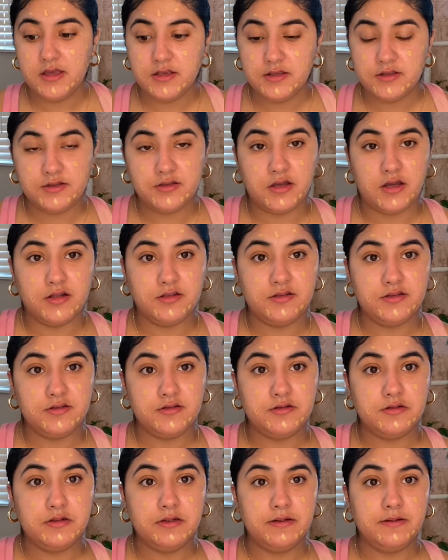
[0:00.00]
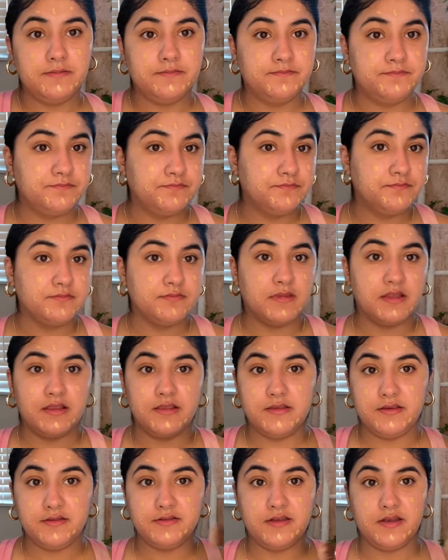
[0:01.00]
So I'll do
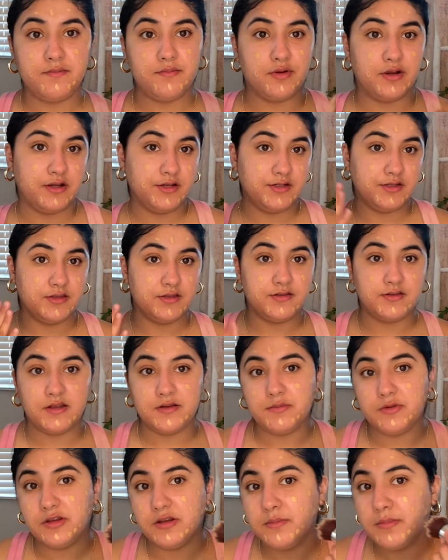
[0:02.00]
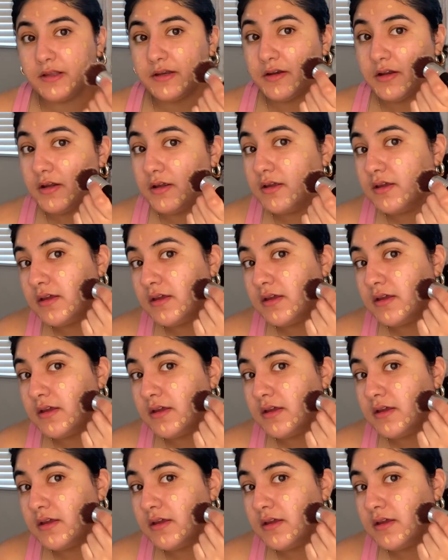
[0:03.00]
this side brush, this side beauty blender.